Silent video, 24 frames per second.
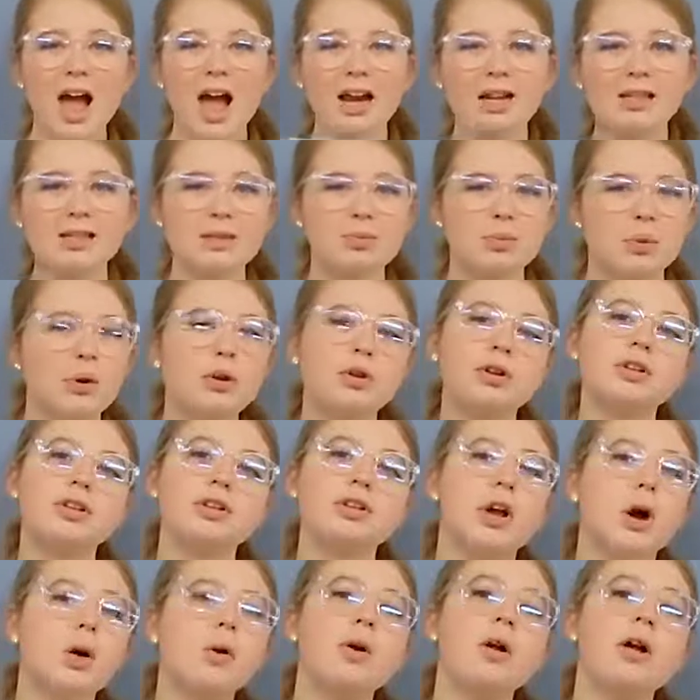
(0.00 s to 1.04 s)
And it's important to
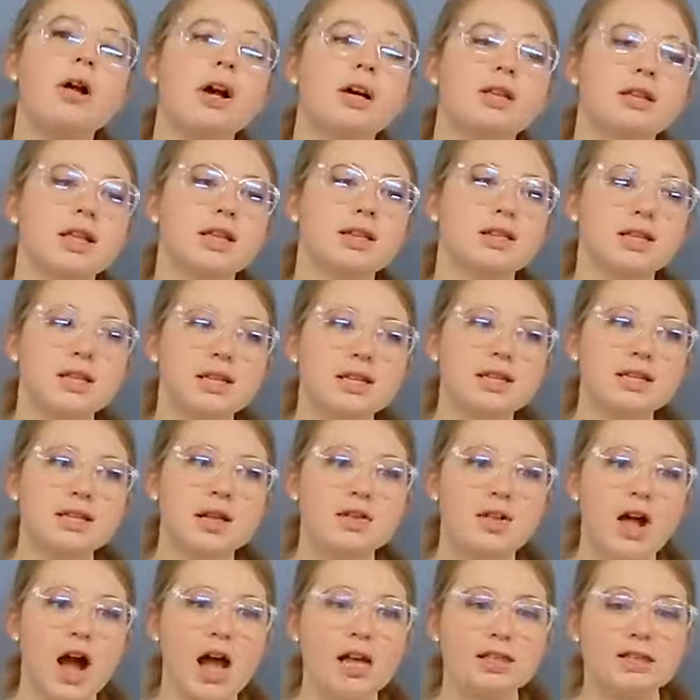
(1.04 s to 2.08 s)
note that this
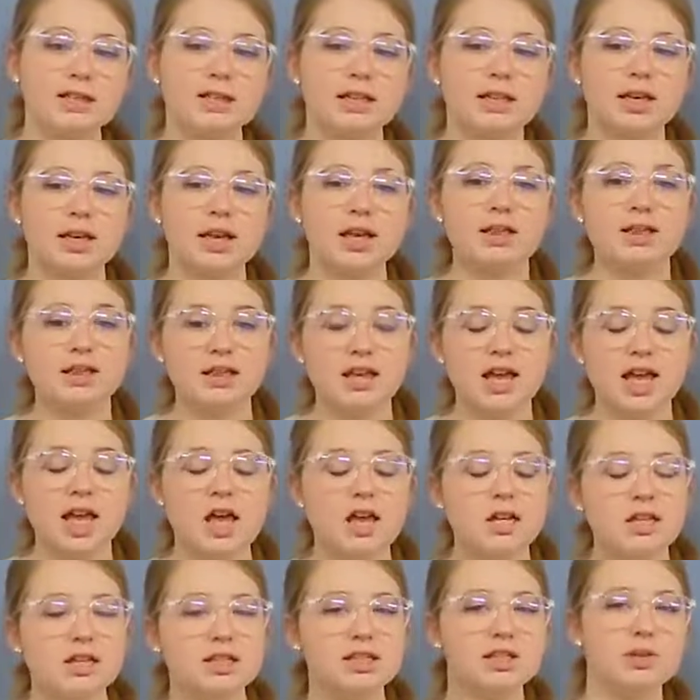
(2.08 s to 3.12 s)
elastic in the
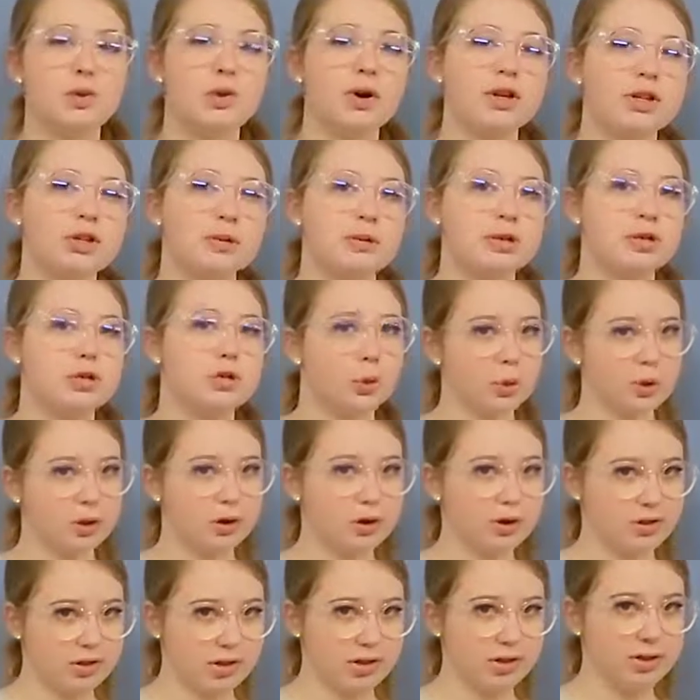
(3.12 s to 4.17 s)
end is going to be
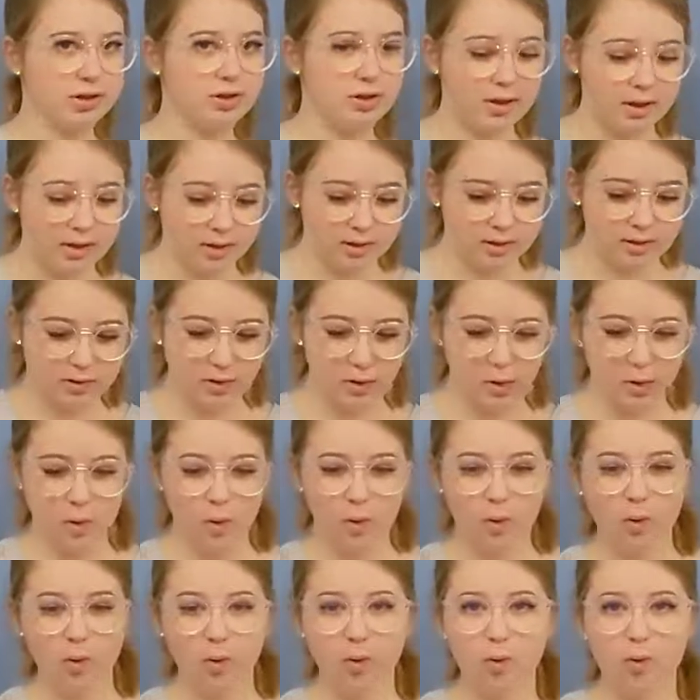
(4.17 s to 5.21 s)
shorter than the
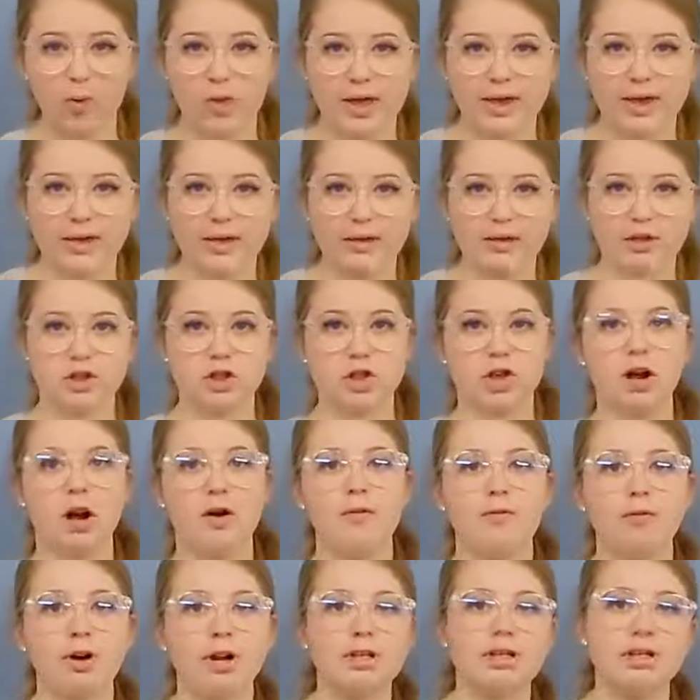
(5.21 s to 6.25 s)
whole
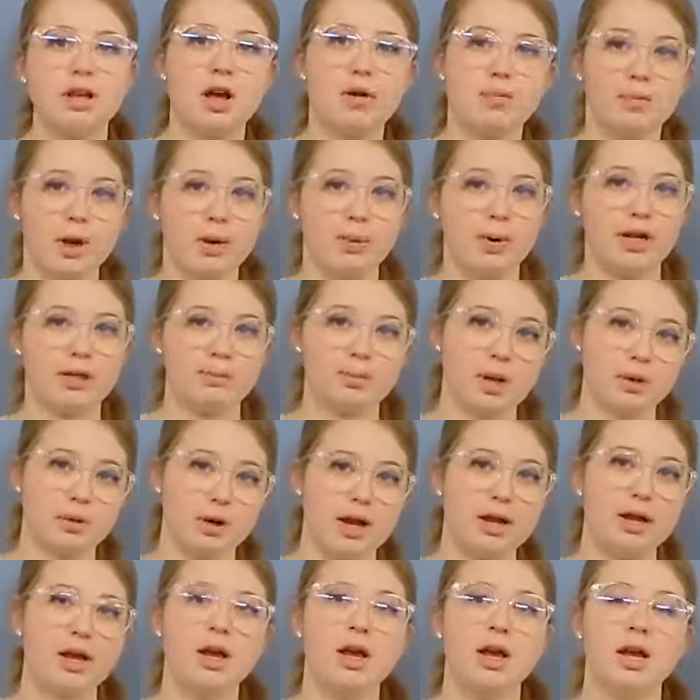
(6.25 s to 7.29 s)
circumference of my waistband,
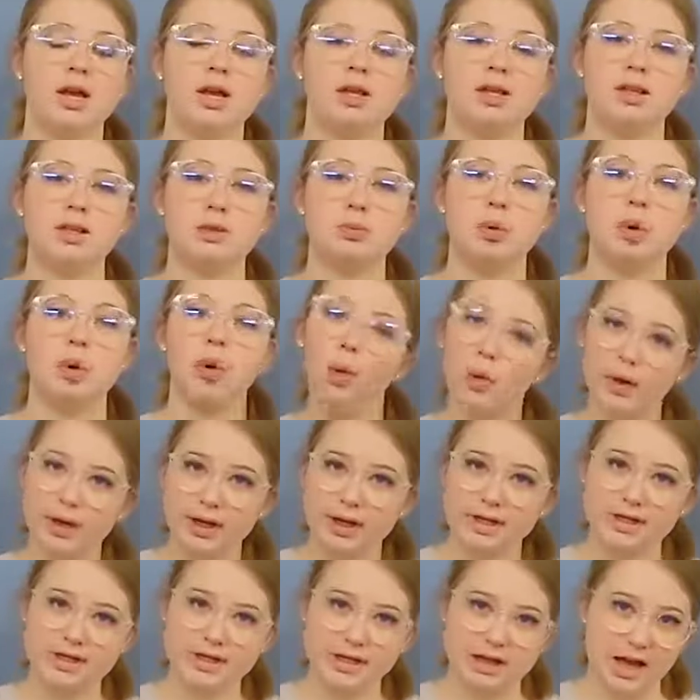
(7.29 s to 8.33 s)
right? Because it's pulling
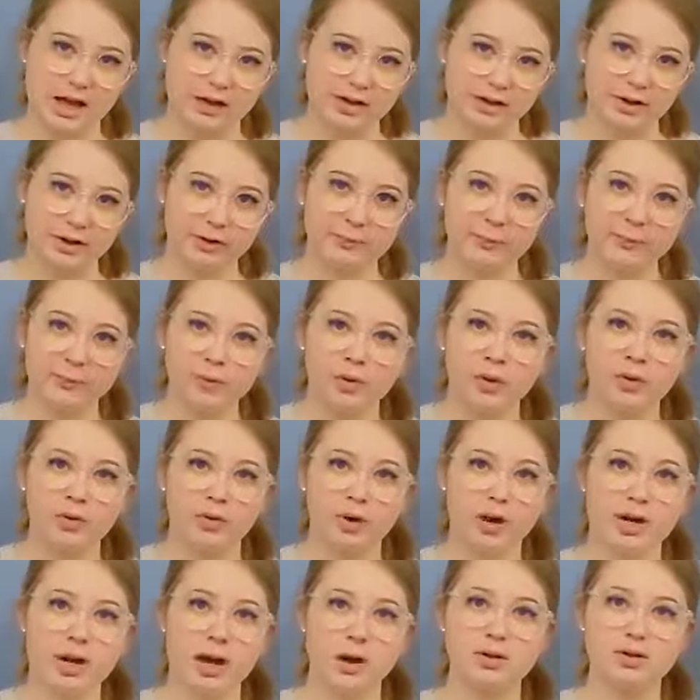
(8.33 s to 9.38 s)
it together.
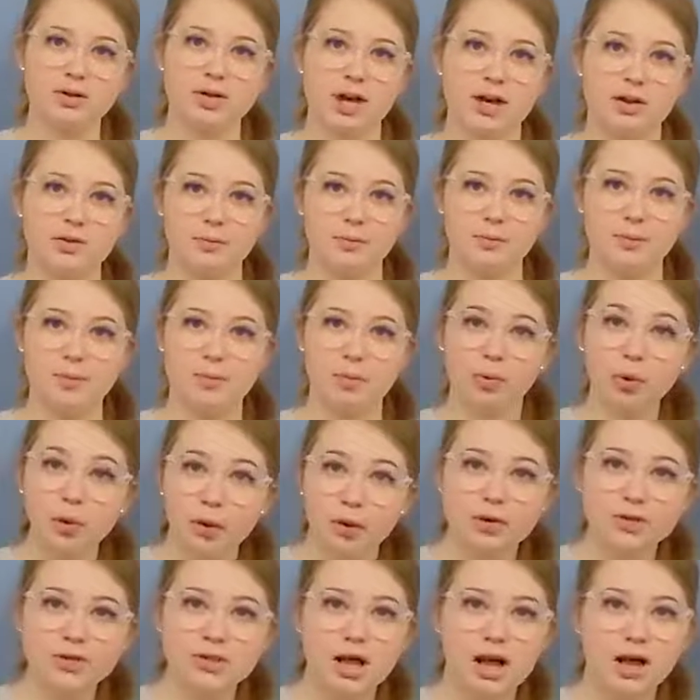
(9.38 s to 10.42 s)
Right now it's kind of
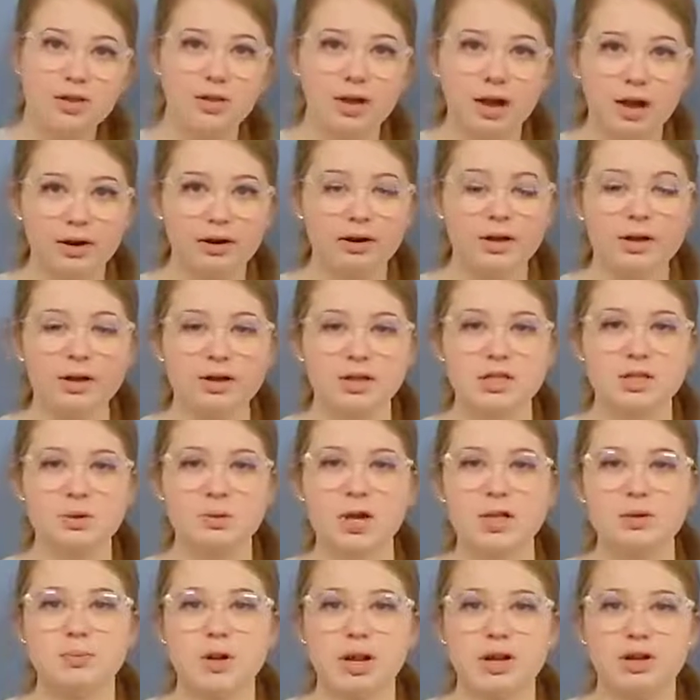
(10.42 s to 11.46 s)
loose, and then this
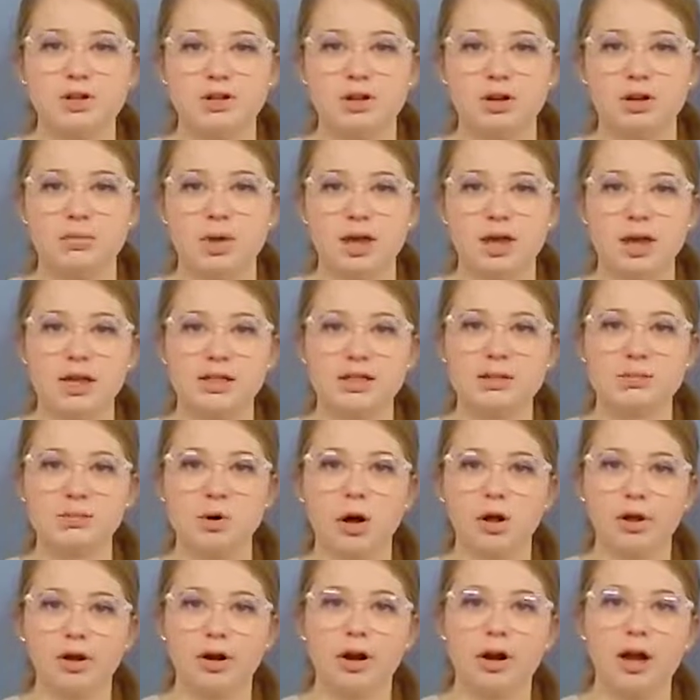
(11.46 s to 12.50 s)
waistband is going to make it
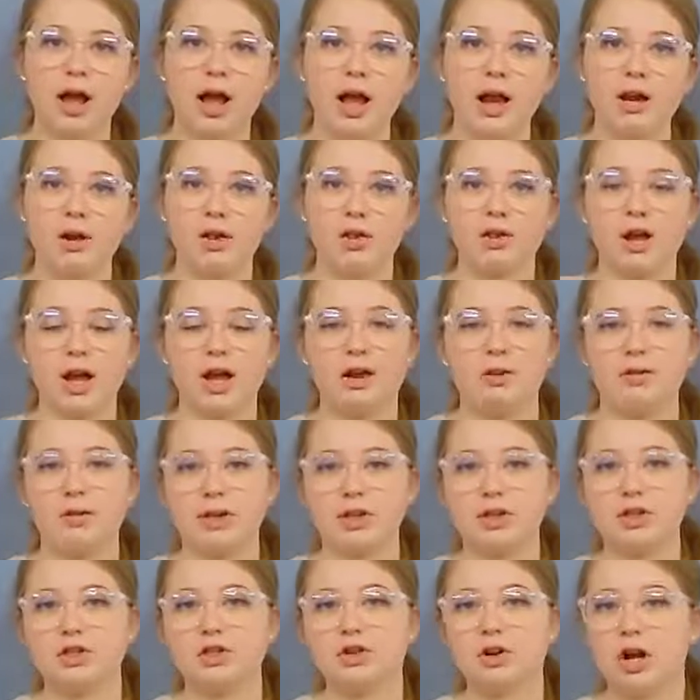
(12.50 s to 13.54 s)
smaller, and it'll kind
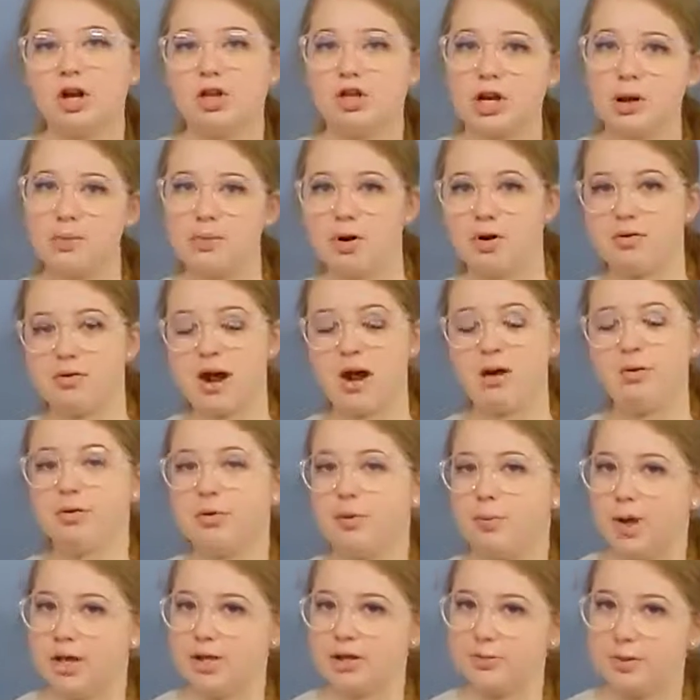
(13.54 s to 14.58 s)
of scrunch up around
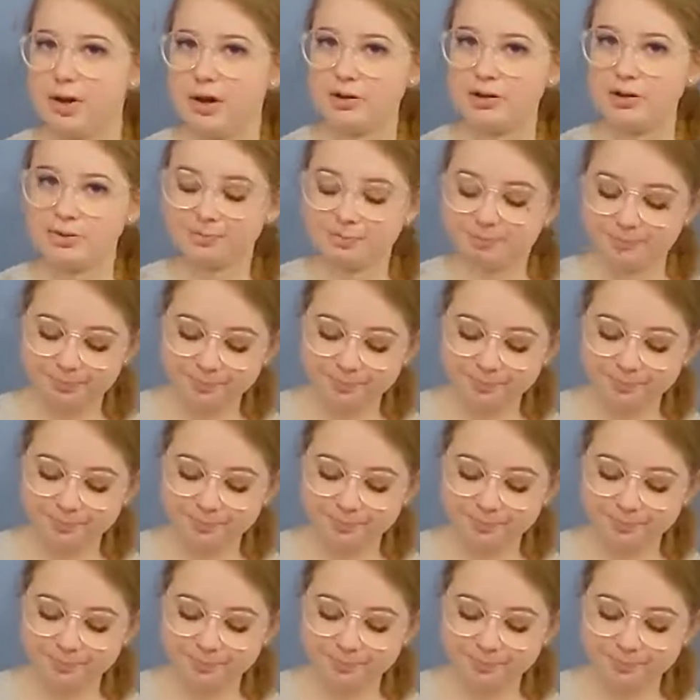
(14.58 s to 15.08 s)
the waistband.